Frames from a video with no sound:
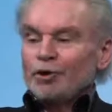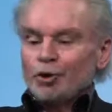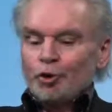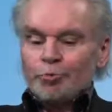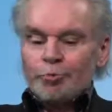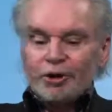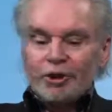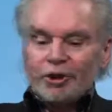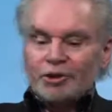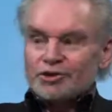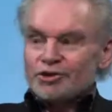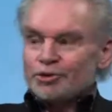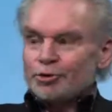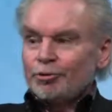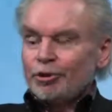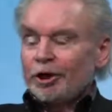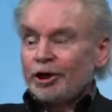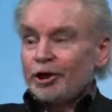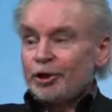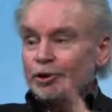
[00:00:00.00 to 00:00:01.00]
Two minutes. So
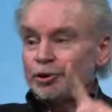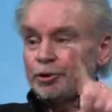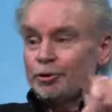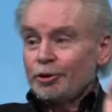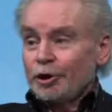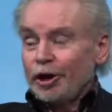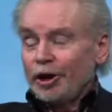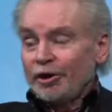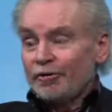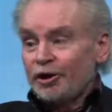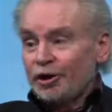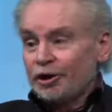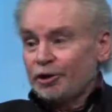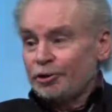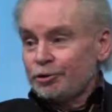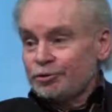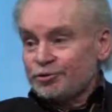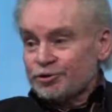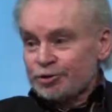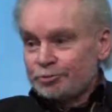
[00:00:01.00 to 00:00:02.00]
I got to do. do I got to
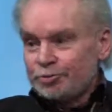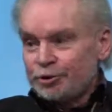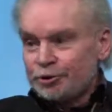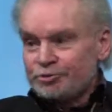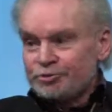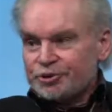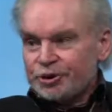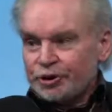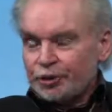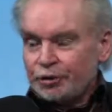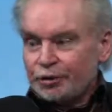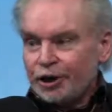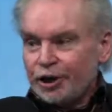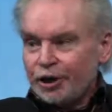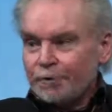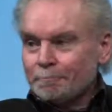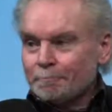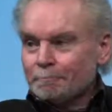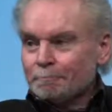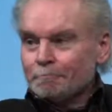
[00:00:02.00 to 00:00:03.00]
do some music. Minutes, okay.
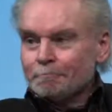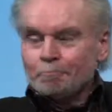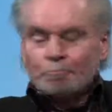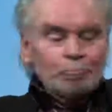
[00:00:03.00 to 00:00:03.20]
Yes.